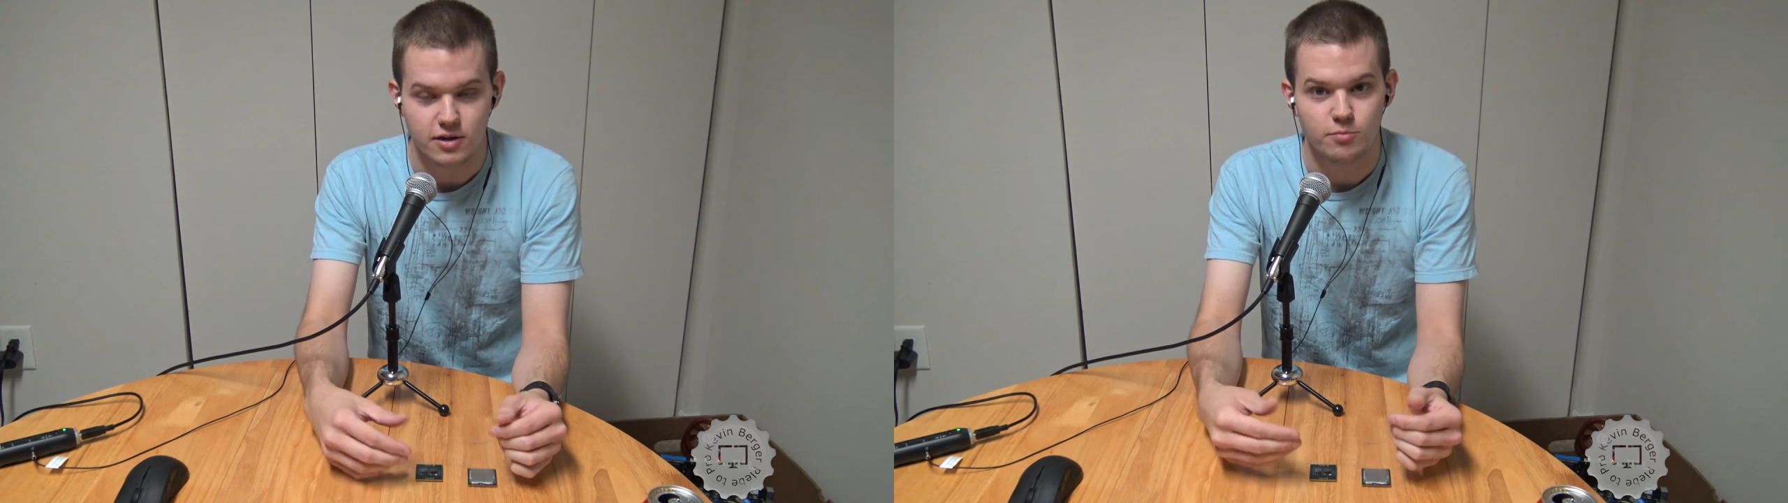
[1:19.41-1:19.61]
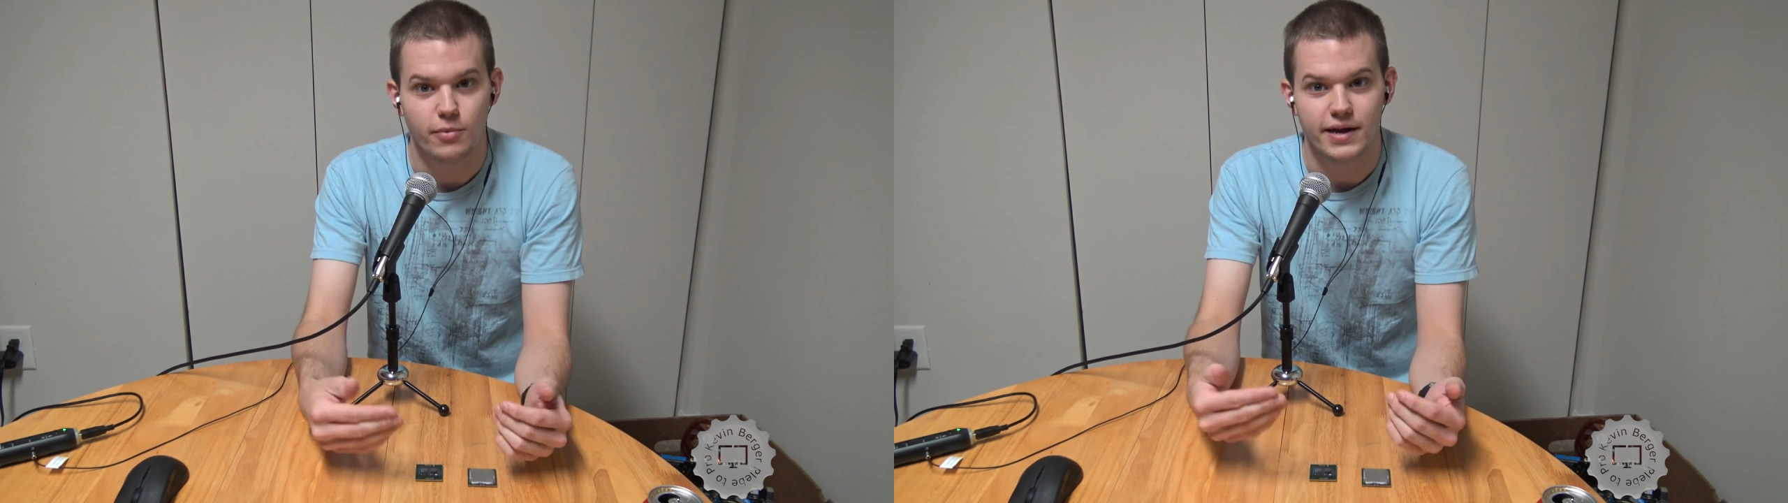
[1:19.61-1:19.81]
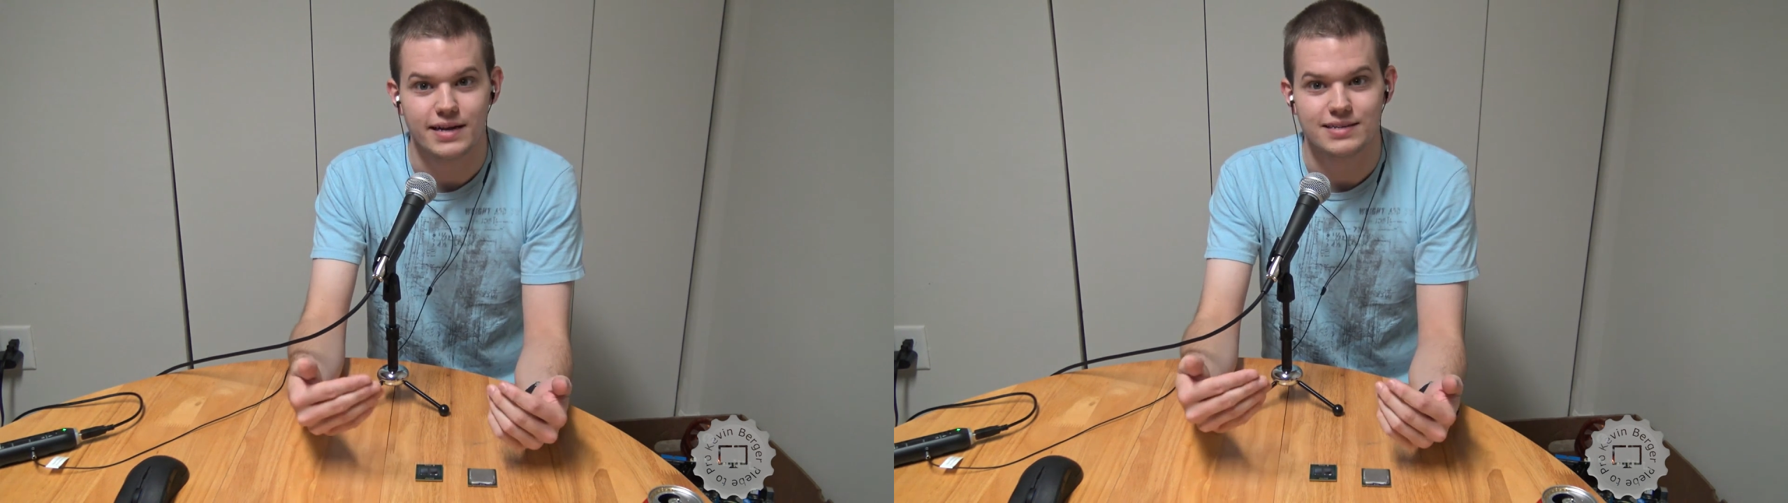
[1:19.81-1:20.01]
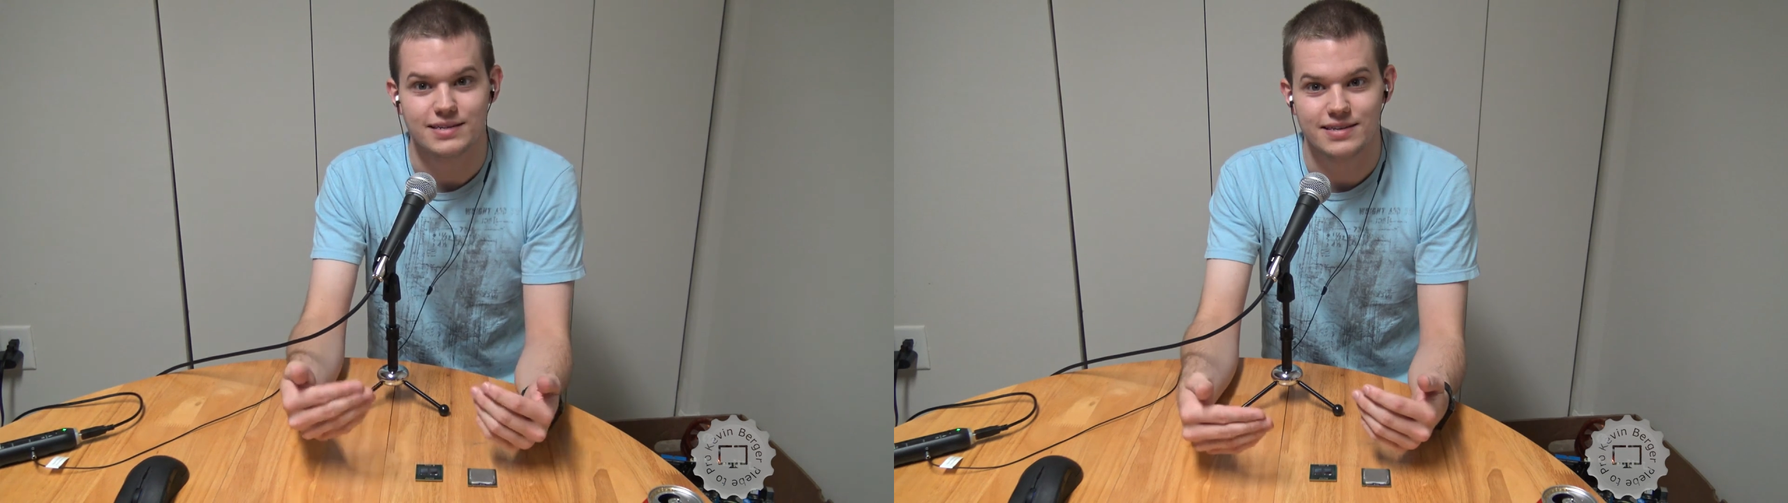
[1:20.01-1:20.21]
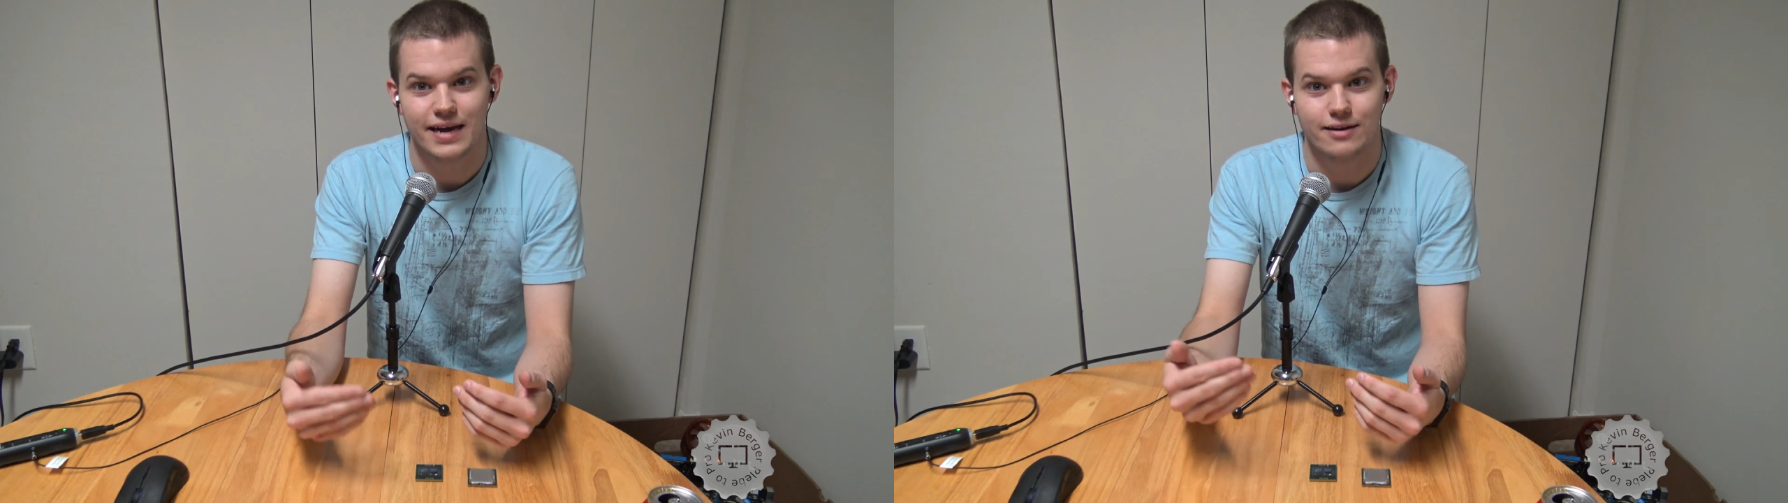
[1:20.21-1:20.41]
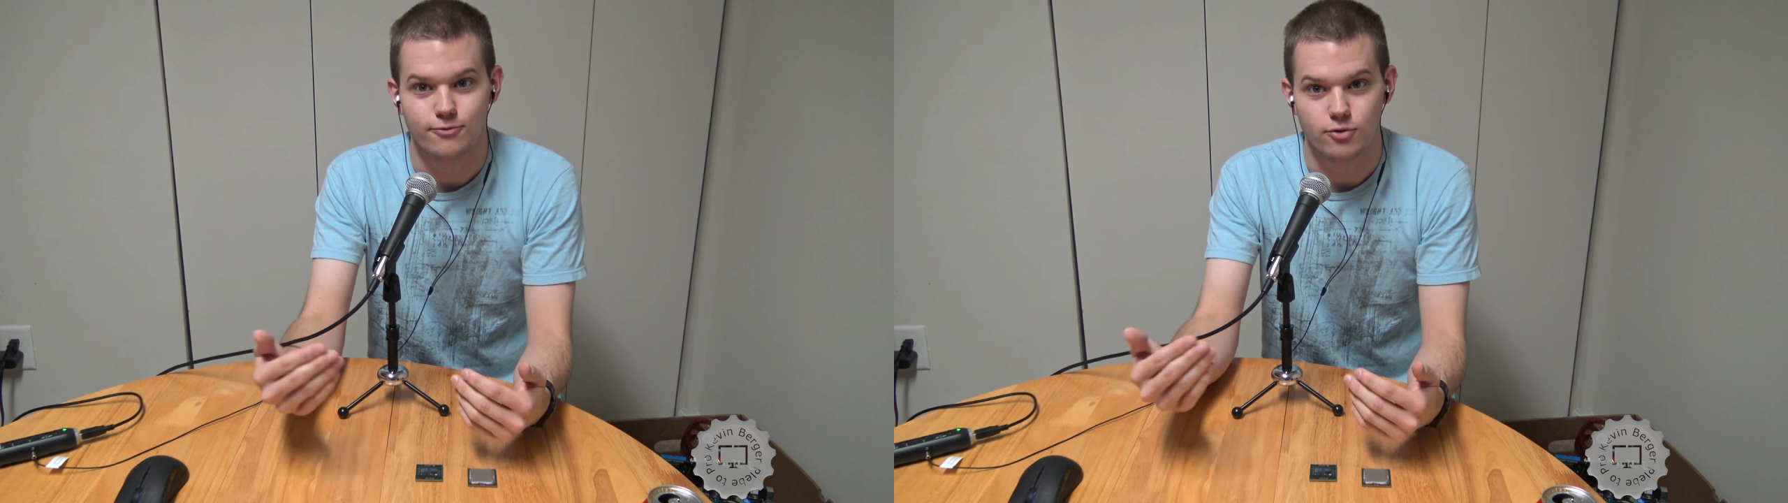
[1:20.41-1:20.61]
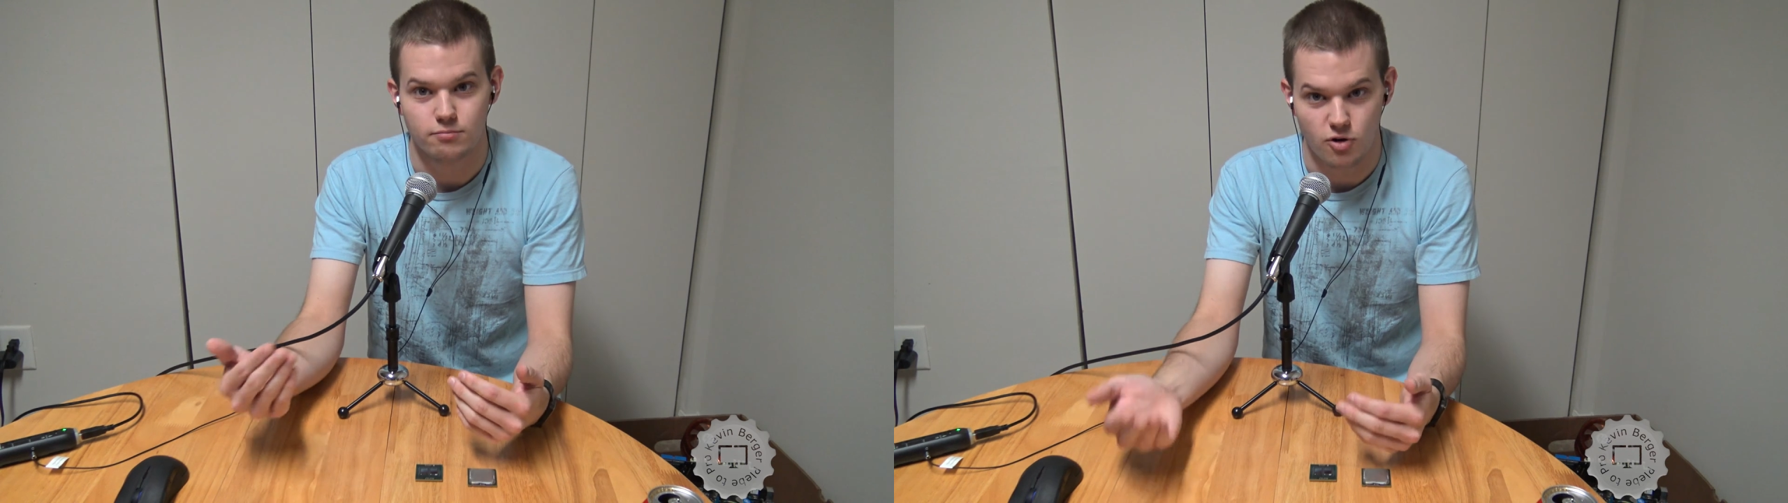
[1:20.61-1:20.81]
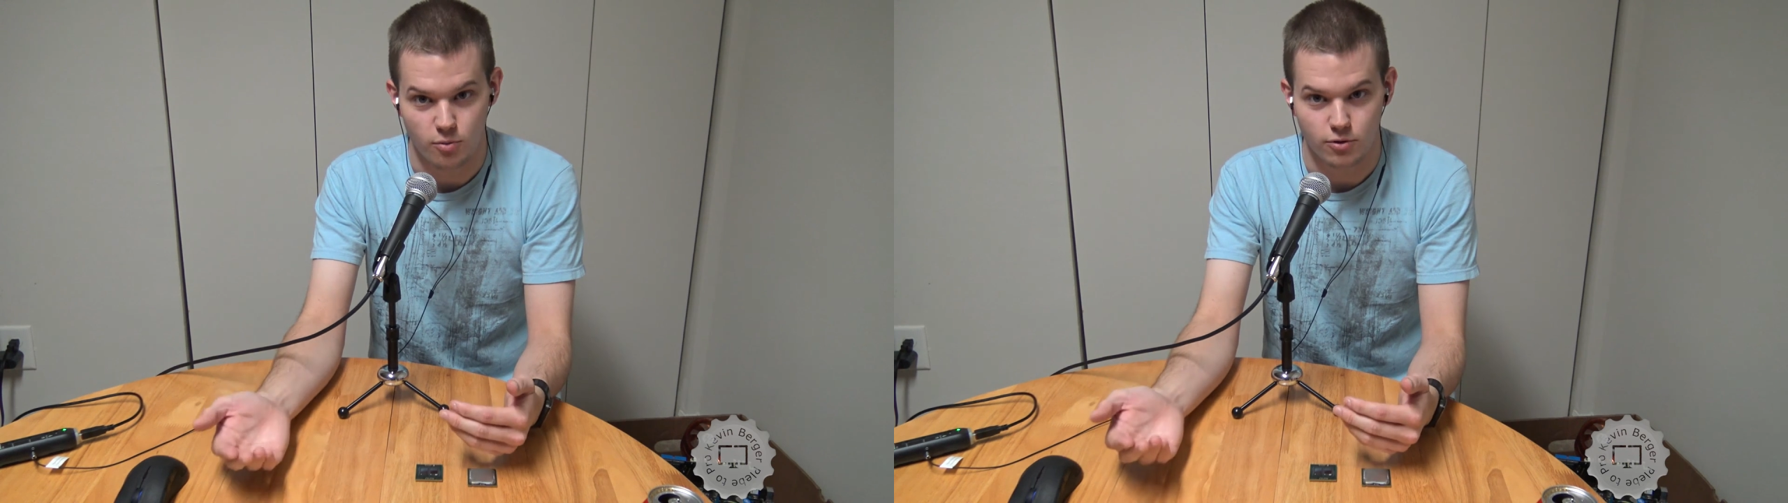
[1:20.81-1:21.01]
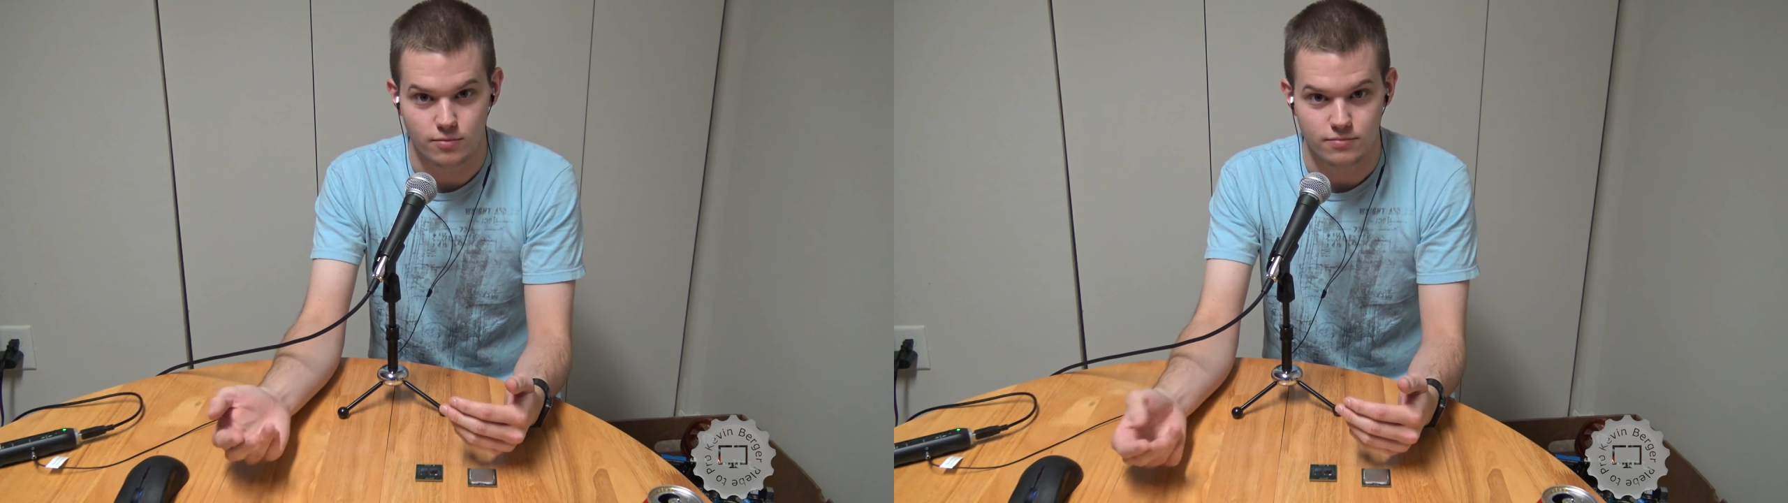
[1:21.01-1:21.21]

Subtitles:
but it's designed for mobile,